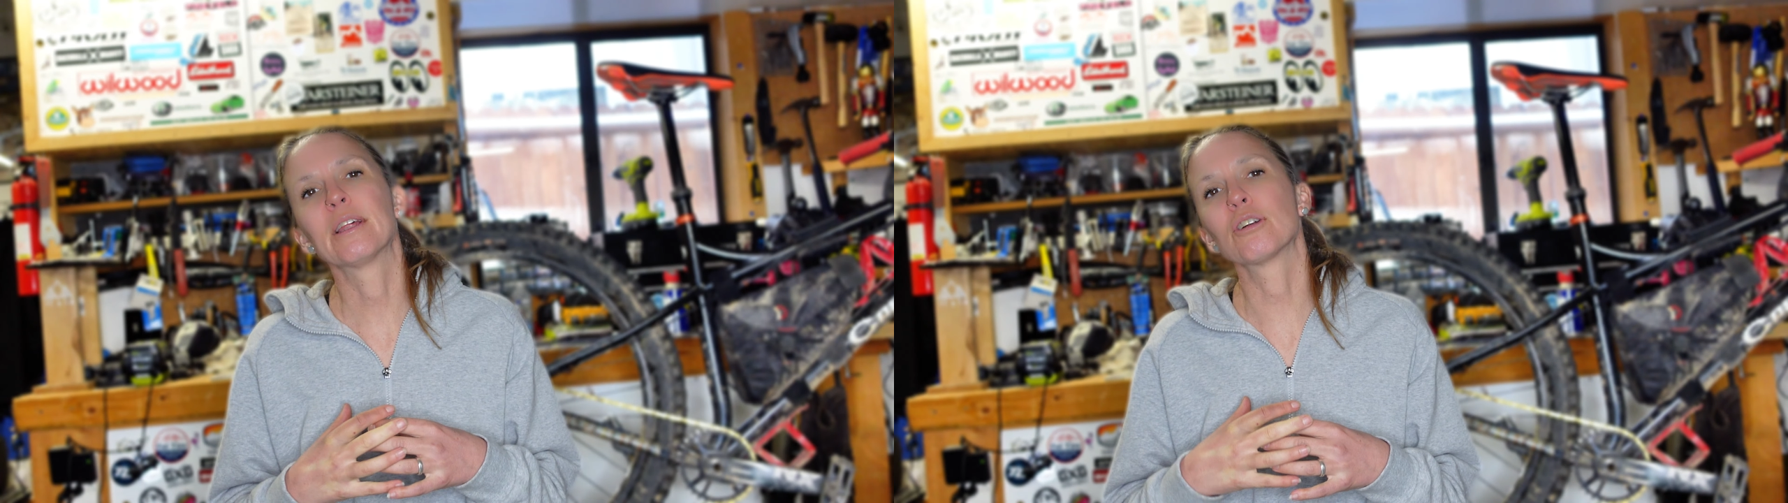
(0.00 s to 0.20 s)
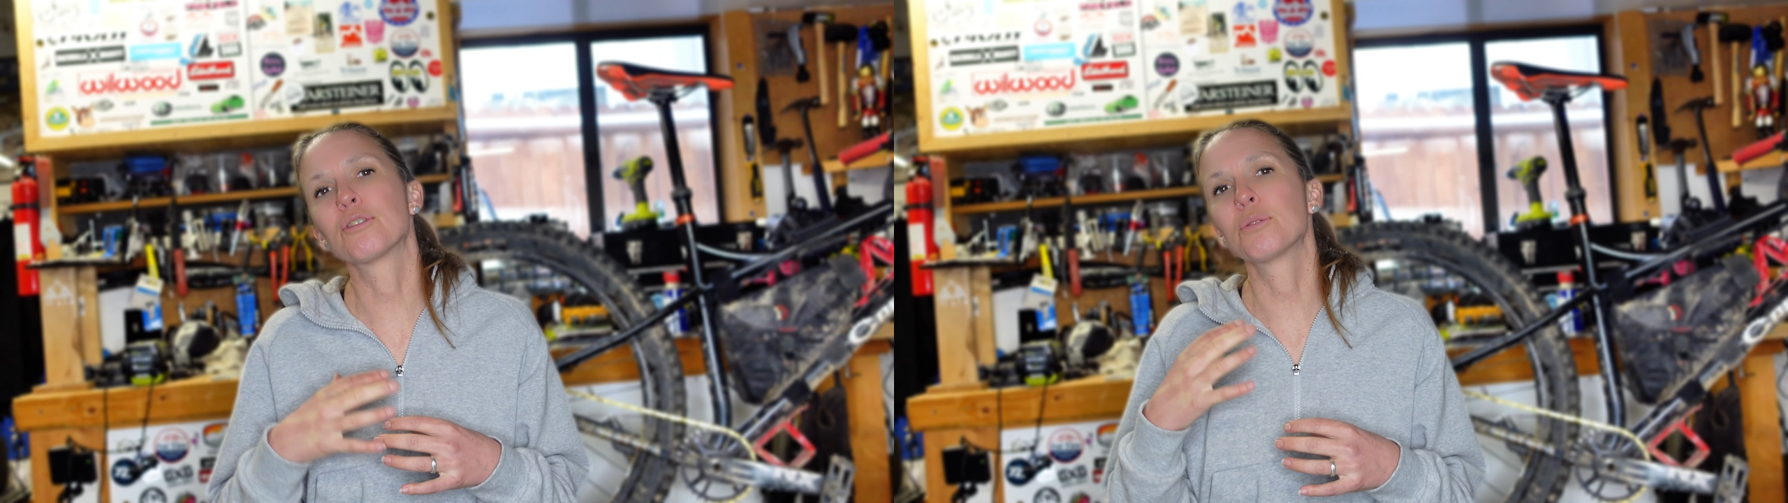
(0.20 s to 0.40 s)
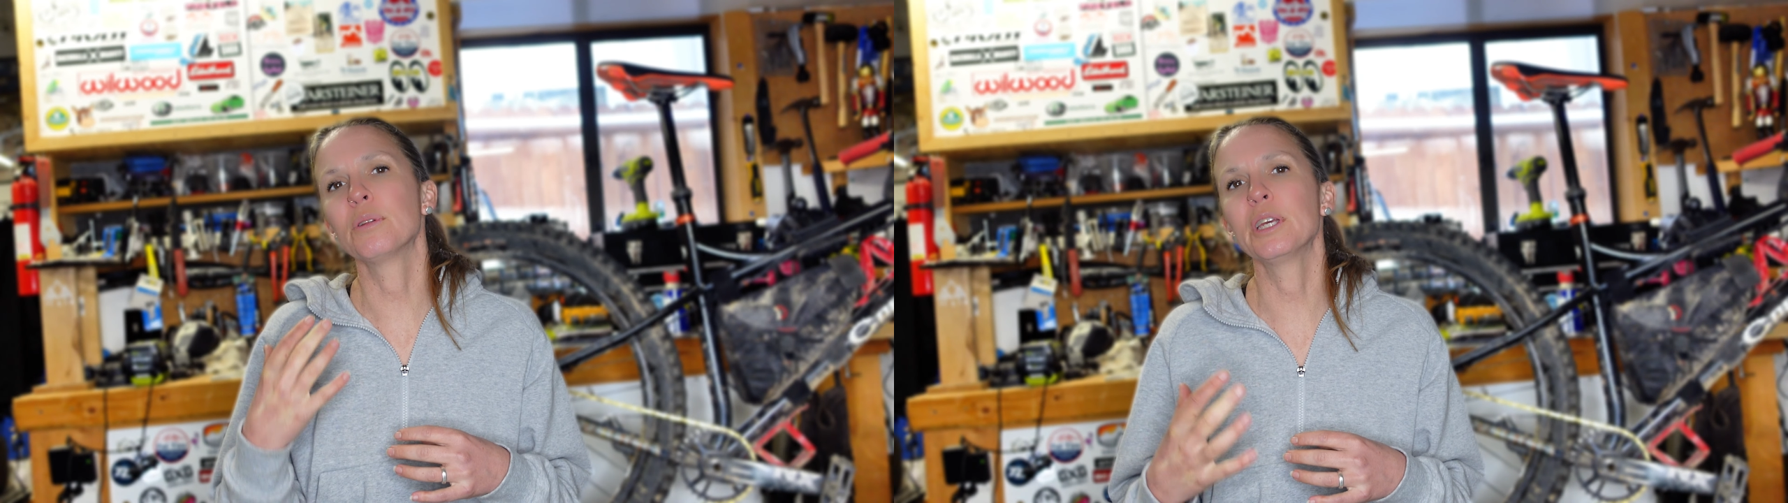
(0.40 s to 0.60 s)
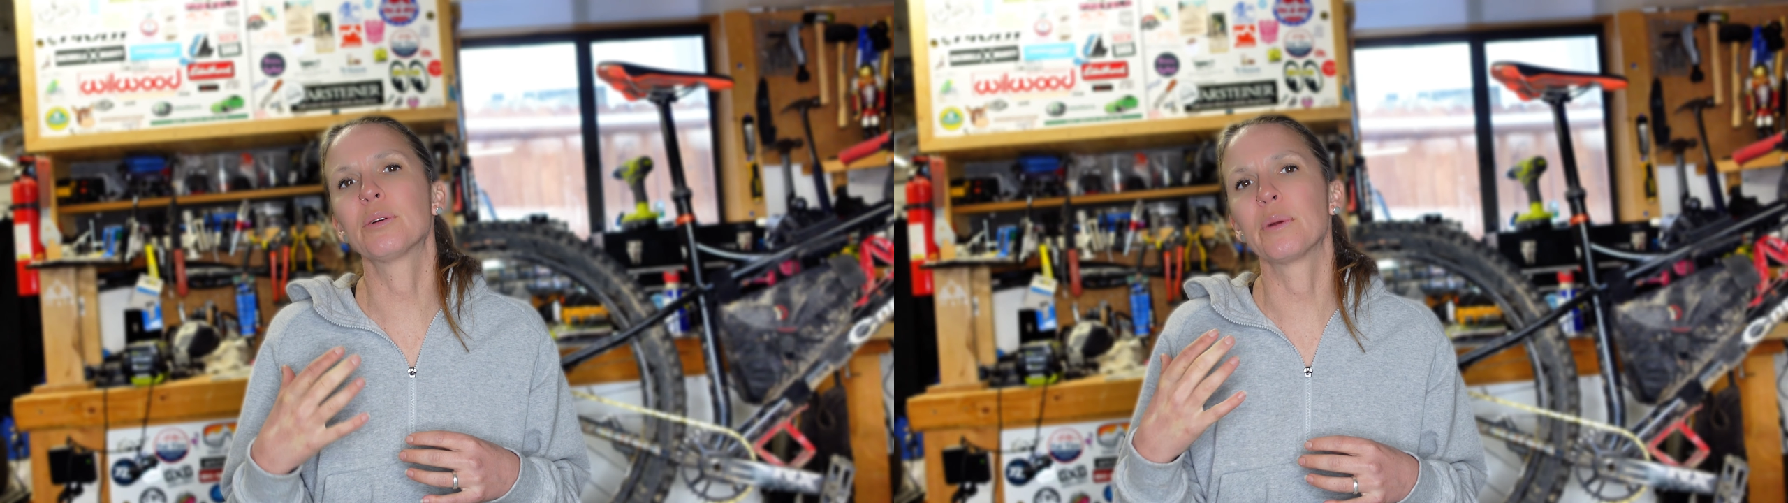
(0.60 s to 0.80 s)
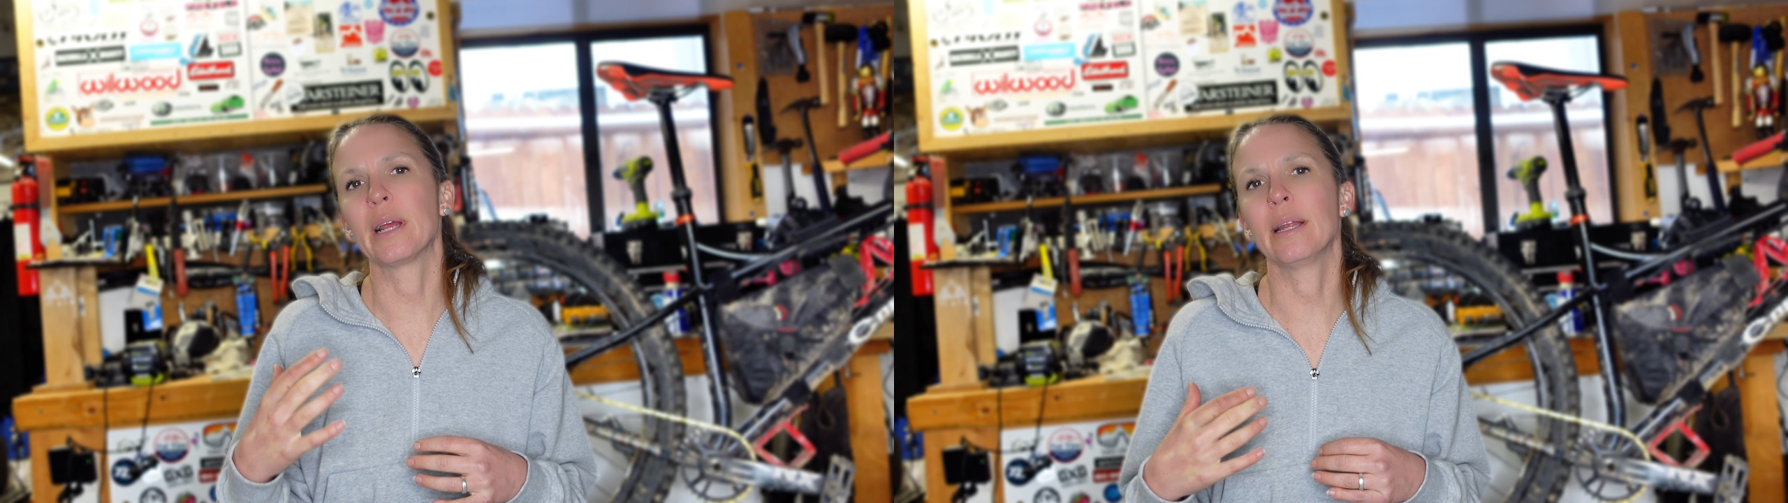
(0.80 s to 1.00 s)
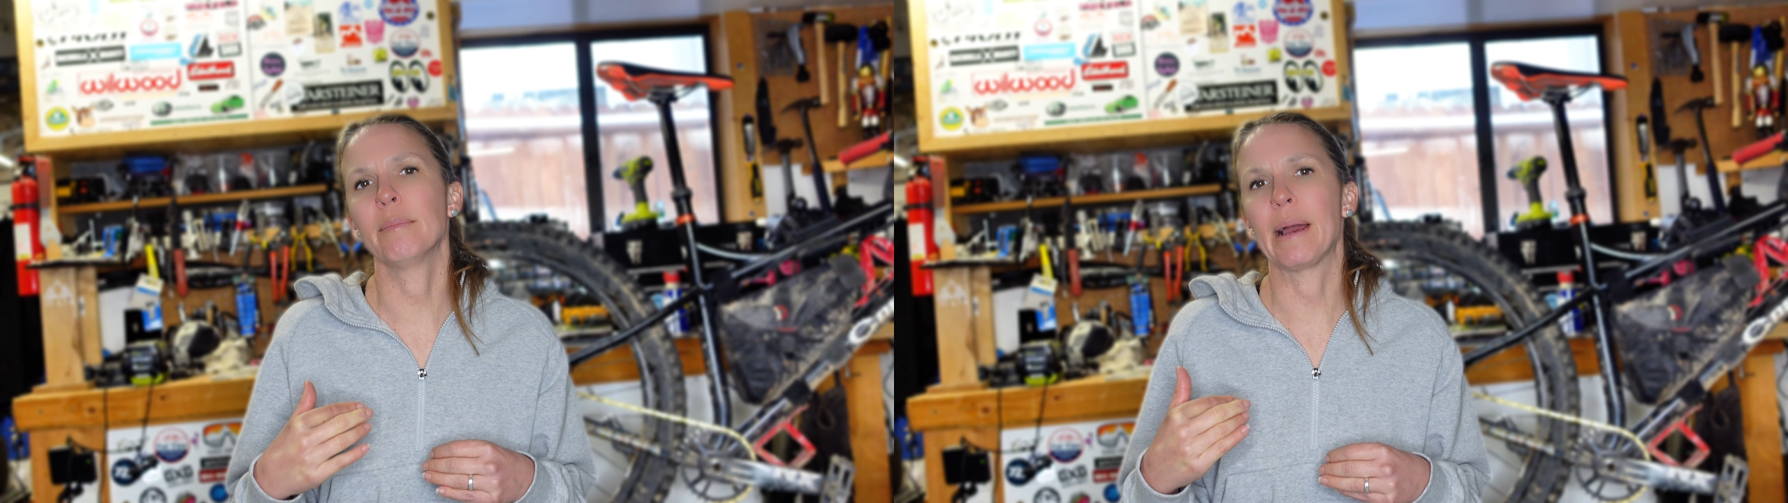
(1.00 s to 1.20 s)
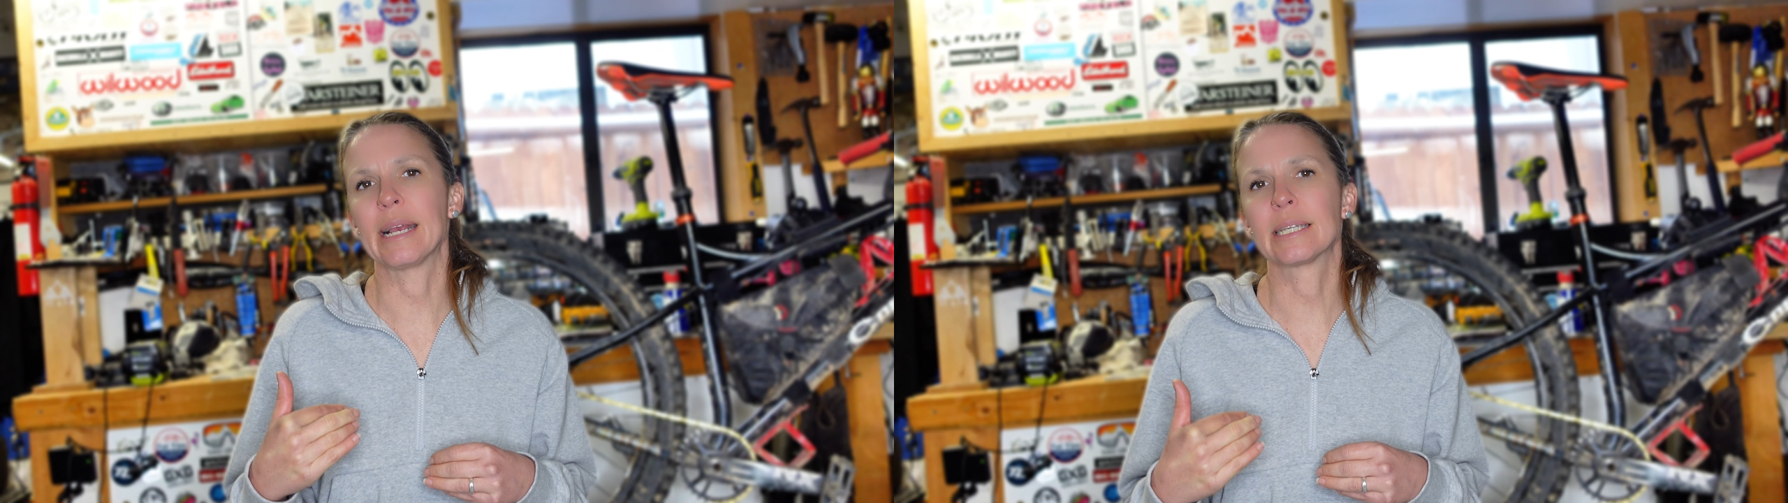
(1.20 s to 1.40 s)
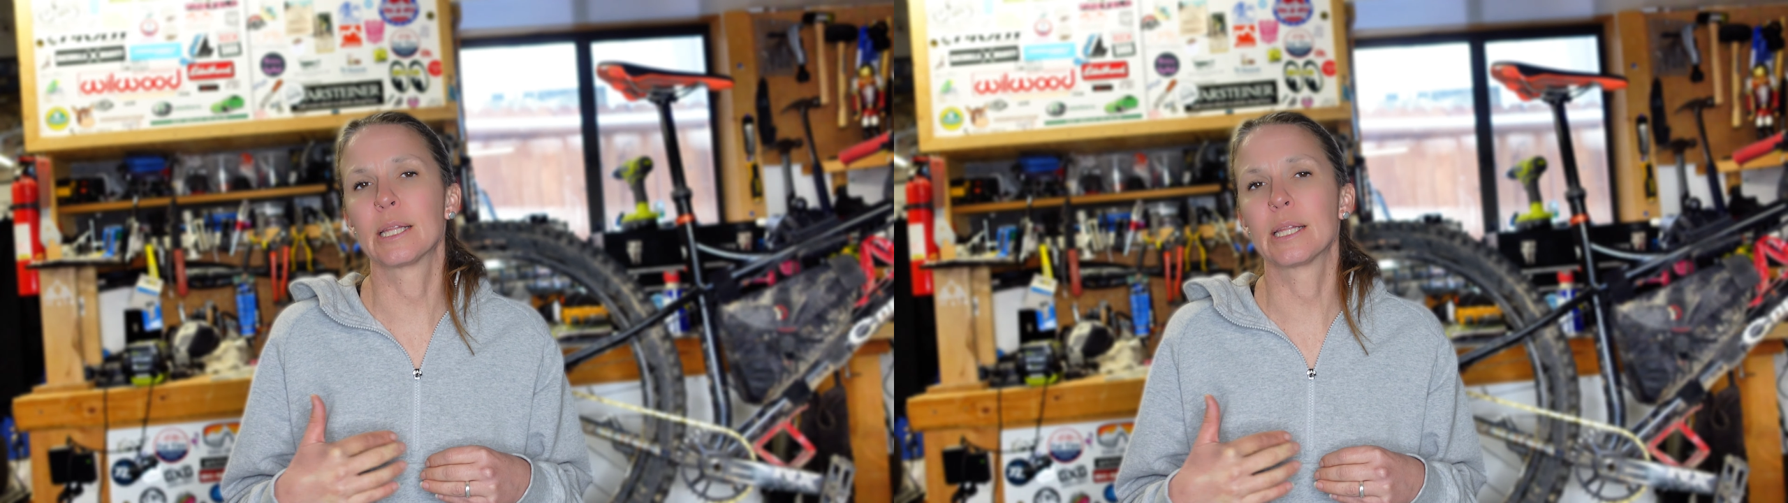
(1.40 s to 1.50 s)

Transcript: that are truly creating bikes